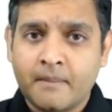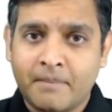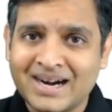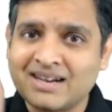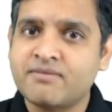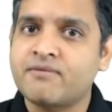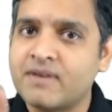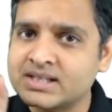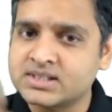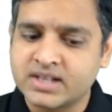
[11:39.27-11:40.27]
But
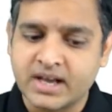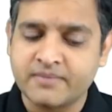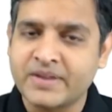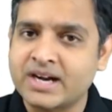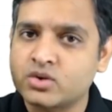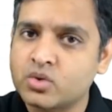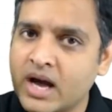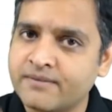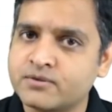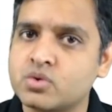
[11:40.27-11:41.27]
first thing that you
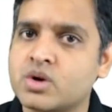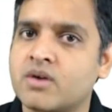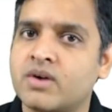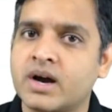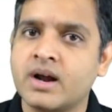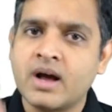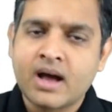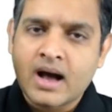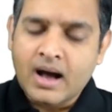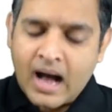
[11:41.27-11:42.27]
have to cover,
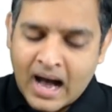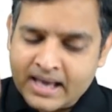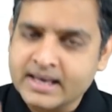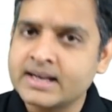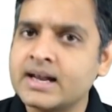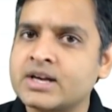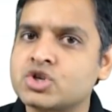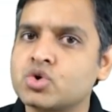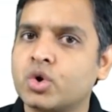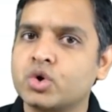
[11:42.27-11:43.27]
I can
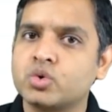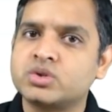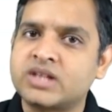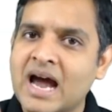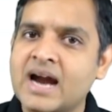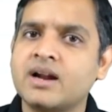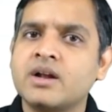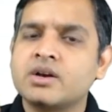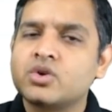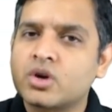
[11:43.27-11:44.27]
assure you that
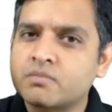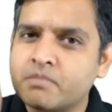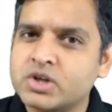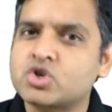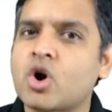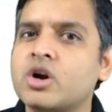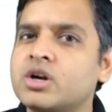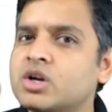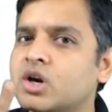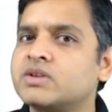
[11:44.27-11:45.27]
your
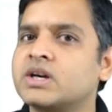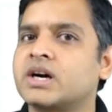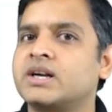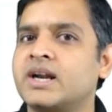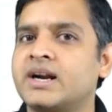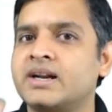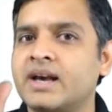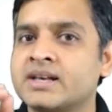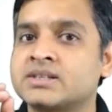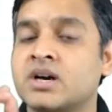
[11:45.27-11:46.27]
majority of the content
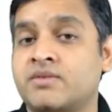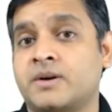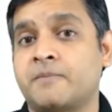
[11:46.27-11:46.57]
is covered.